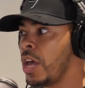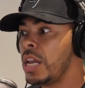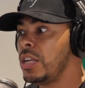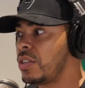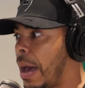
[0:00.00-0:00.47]

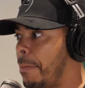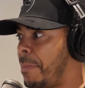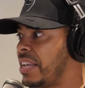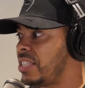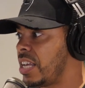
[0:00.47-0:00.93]
He's like,
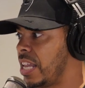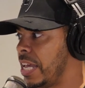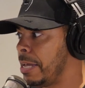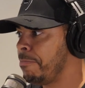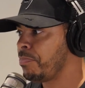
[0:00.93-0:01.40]

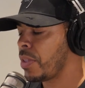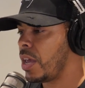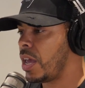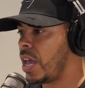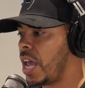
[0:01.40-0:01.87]
basically,
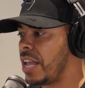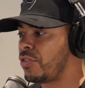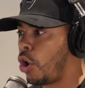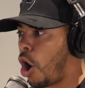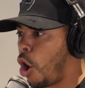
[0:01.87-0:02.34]

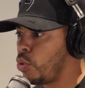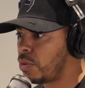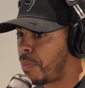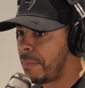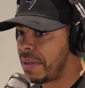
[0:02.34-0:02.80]
it's not
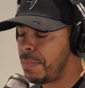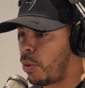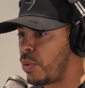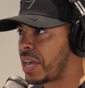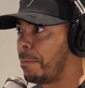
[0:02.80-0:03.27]
owned by me,
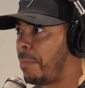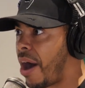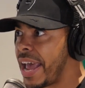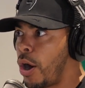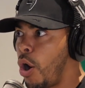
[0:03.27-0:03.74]
but we can
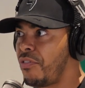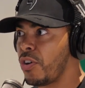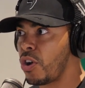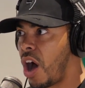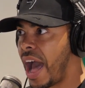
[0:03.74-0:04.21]
buy it off
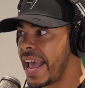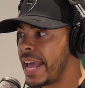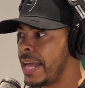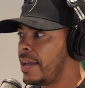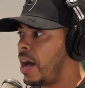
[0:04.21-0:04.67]
a guy.